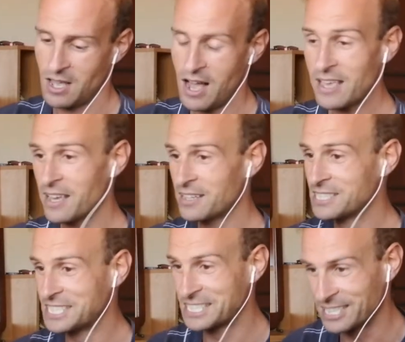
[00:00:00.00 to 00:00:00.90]
I can
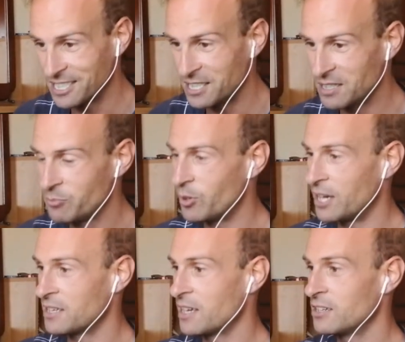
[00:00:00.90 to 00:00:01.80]
sleep,
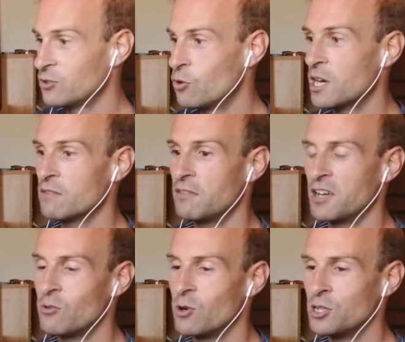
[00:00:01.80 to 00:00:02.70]
I can do whatever
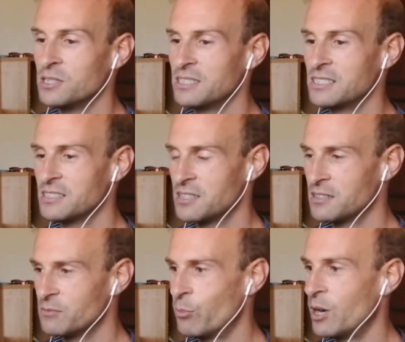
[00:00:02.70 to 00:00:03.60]
I want,
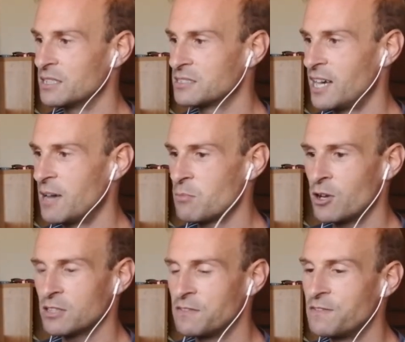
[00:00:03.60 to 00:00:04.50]
but I'm
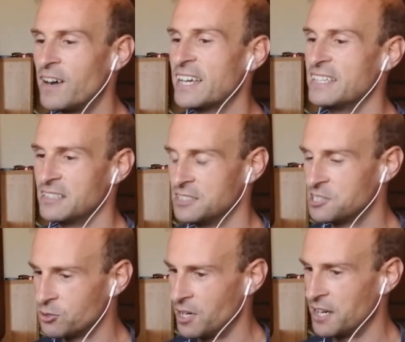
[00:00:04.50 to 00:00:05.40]
not fighting
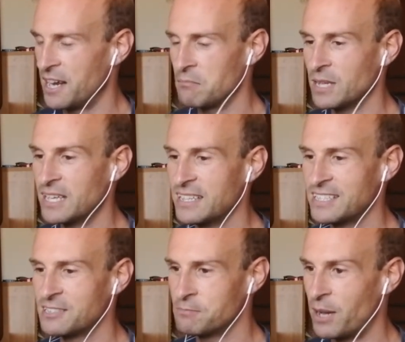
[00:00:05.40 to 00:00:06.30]
this train, I'm letting
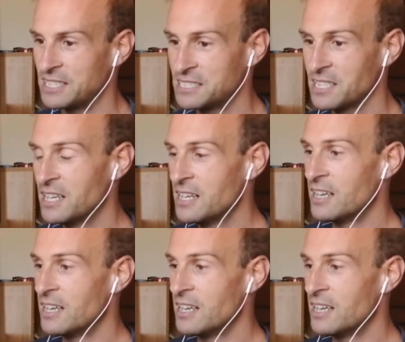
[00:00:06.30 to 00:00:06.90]
it pass.